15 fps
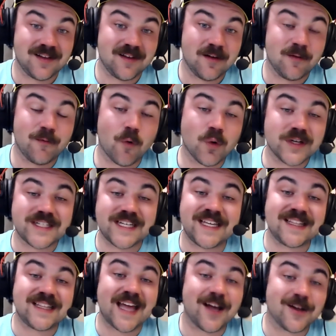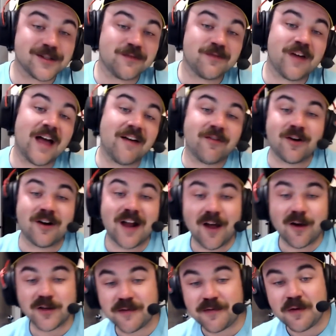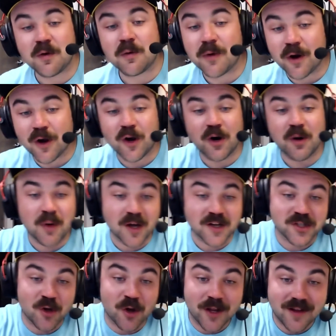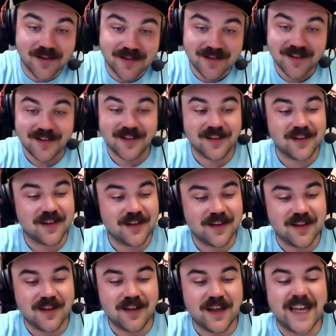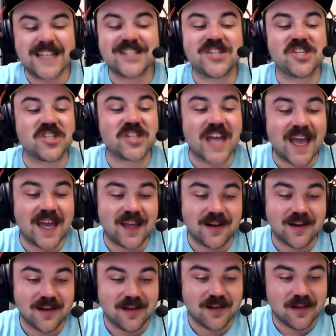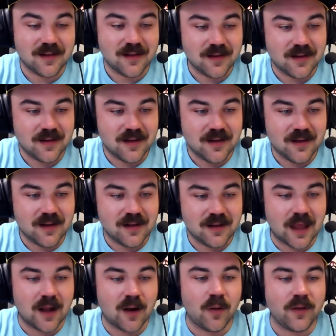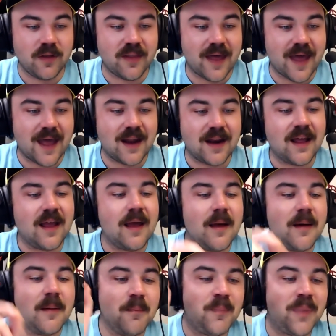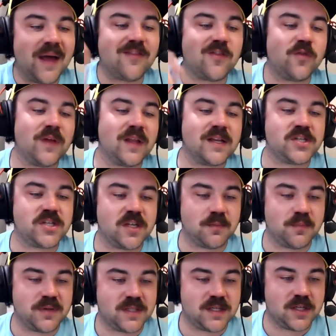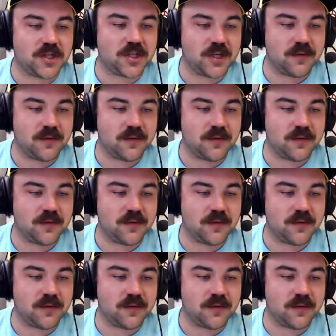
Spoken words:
$14,500 if you would have put $100 on it. Insane. Not only that, best finishing position,